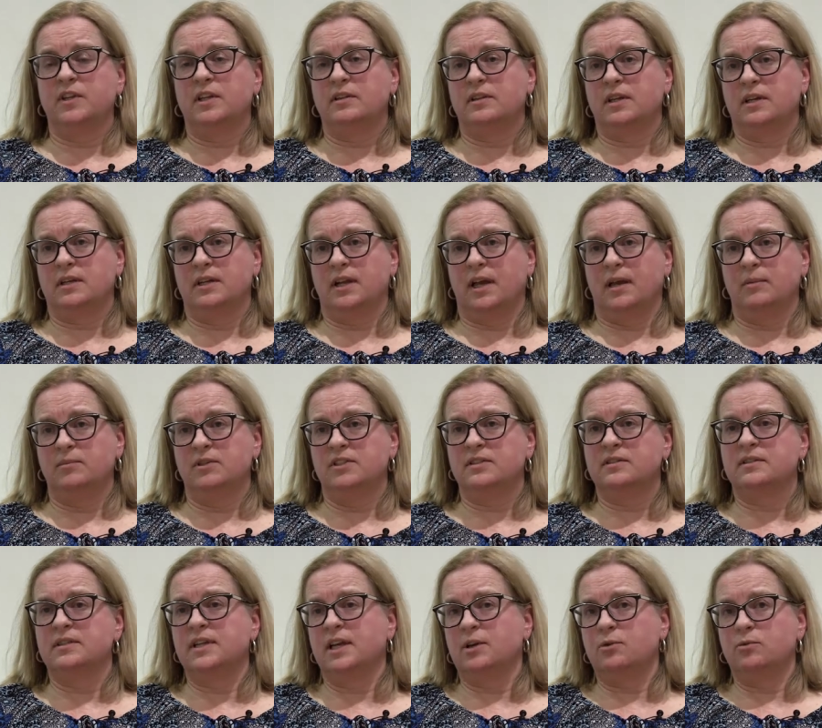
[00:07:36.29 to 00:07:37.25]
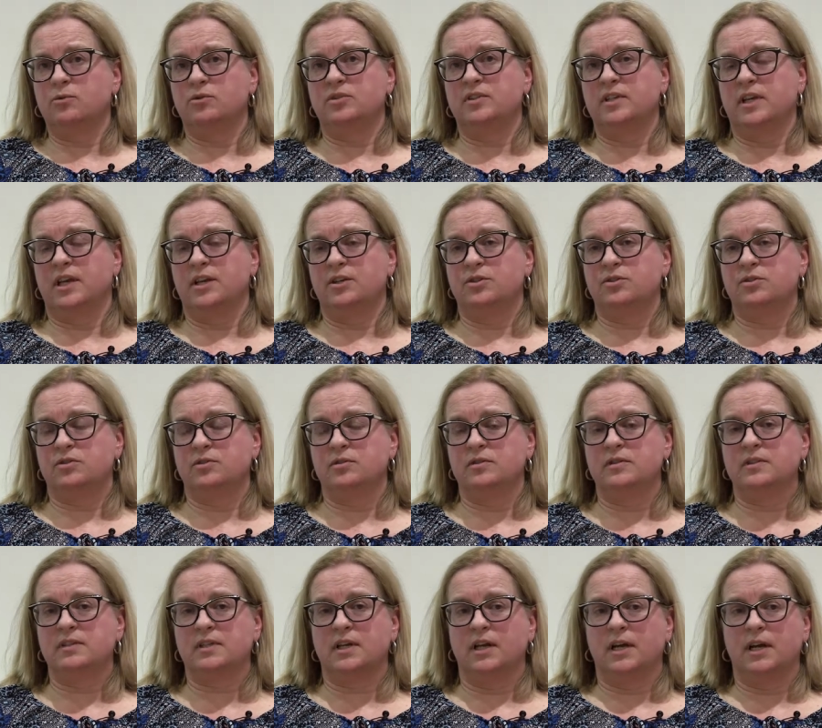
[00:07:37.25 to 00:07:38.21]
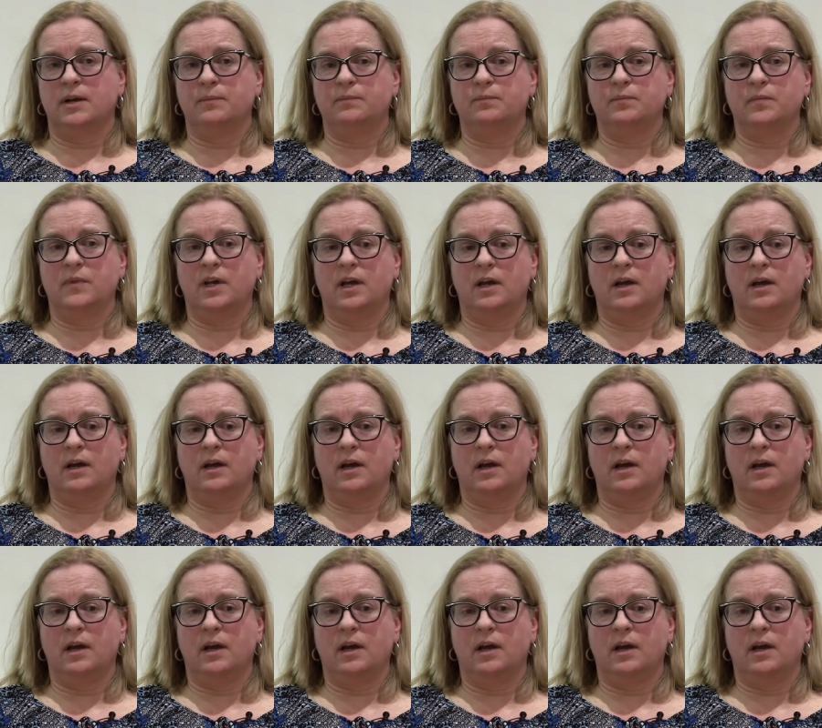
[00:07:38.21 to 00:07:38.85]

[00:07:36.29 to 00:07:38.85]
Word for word: that the climate negotiations um, uh,